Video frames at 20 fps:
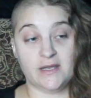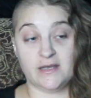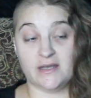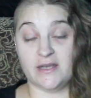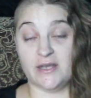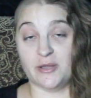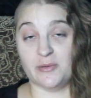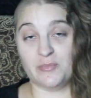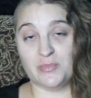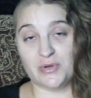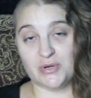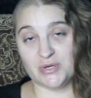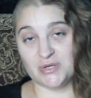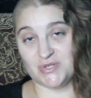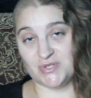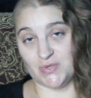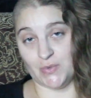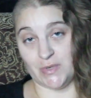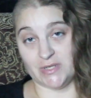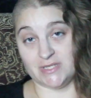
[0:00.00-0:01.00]
Number
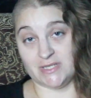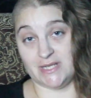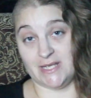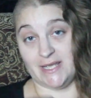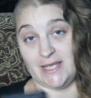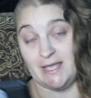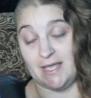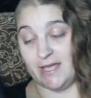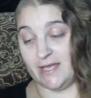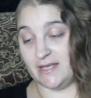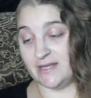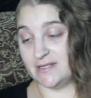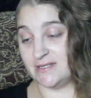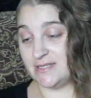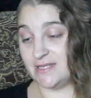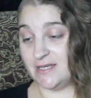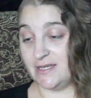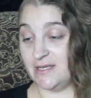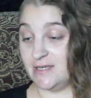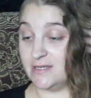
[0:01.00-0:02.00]
28
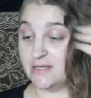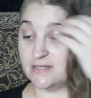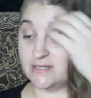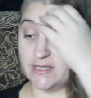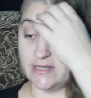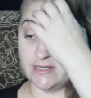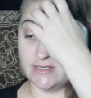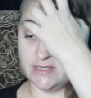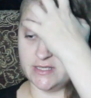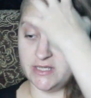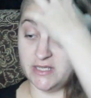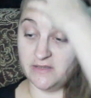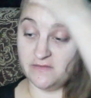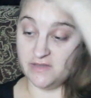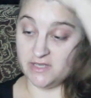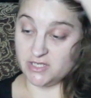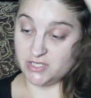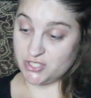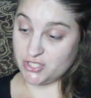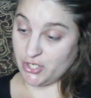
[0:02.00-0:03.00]
is a
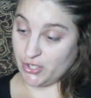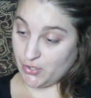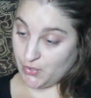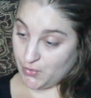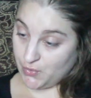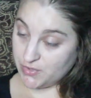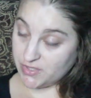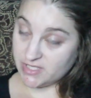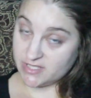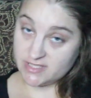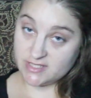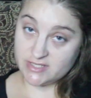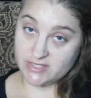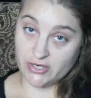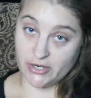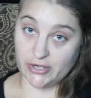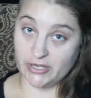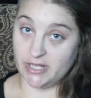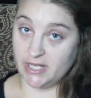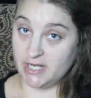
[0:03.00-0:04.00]
TV show that
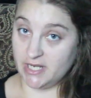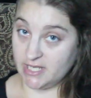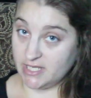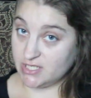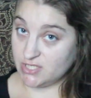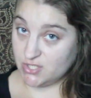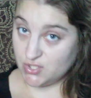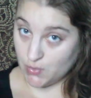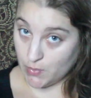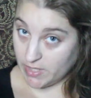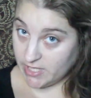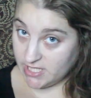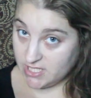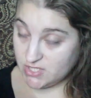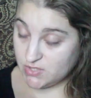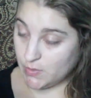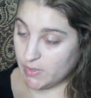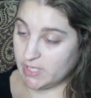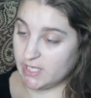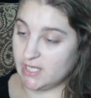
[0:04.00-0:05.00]
started in
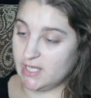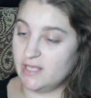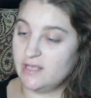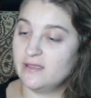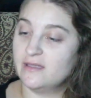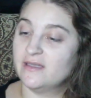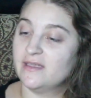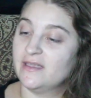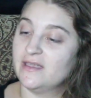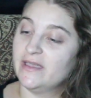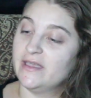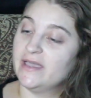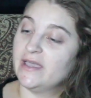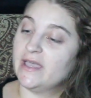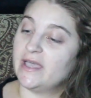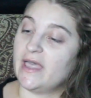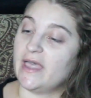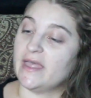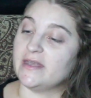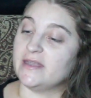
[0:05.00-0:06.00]
2020,
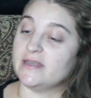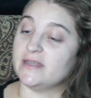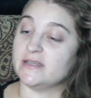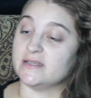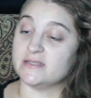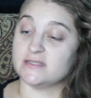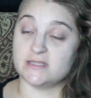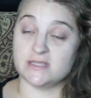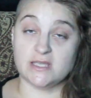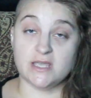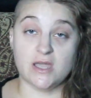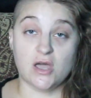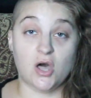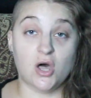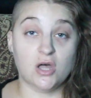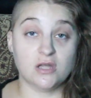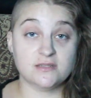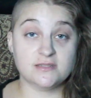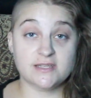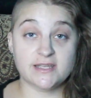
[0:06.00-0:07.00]
and it is The
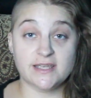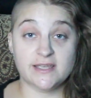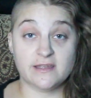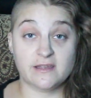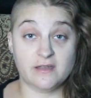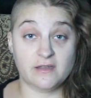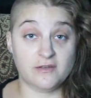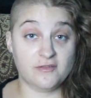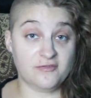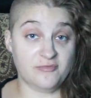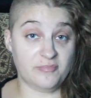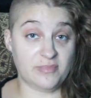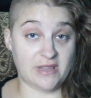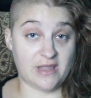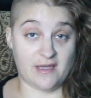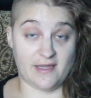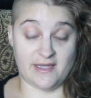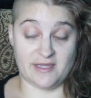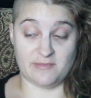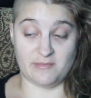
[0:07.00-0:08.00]
Haunting of
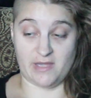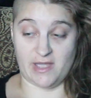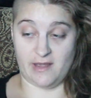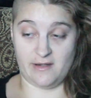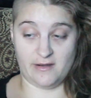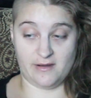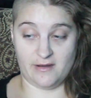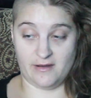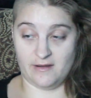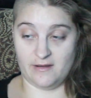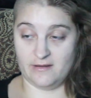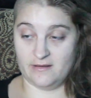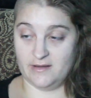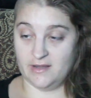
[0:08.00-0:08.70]
Bly Manor.